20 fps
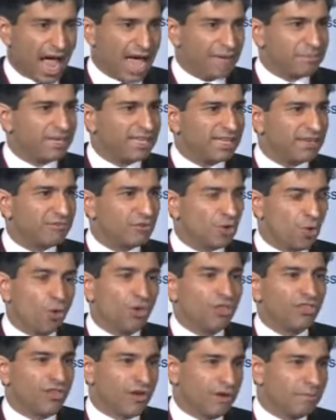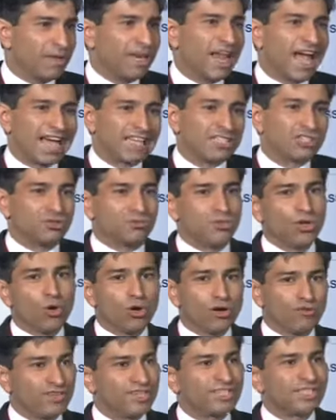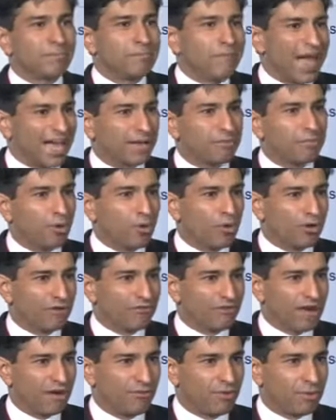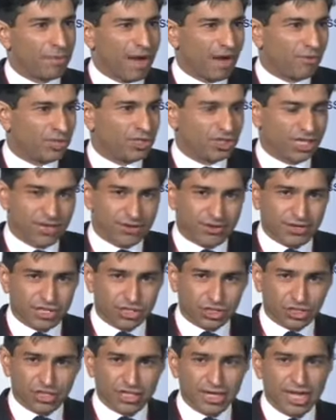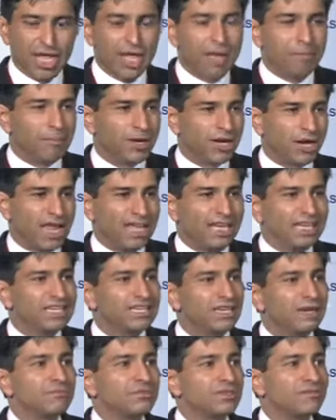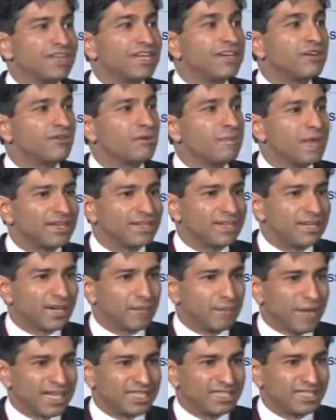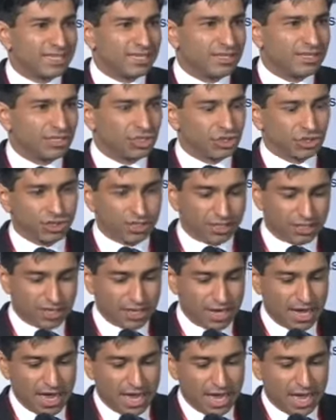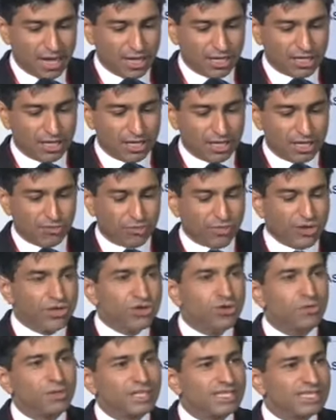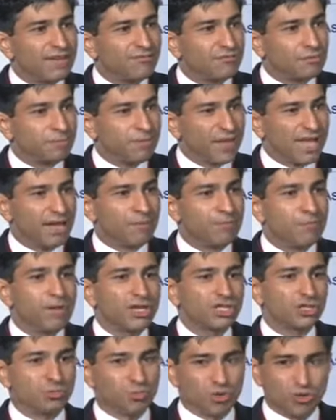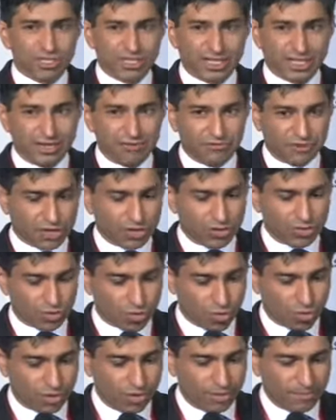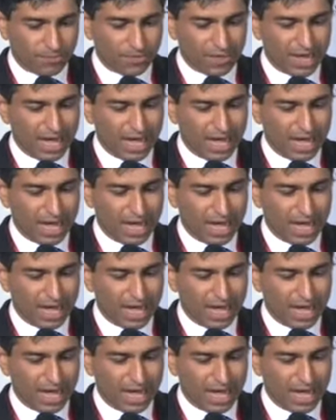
I believe coal thermal has to be always the backbone of our power generation. But in terms of incremental capacity addition, renewables have to play a much more significant role.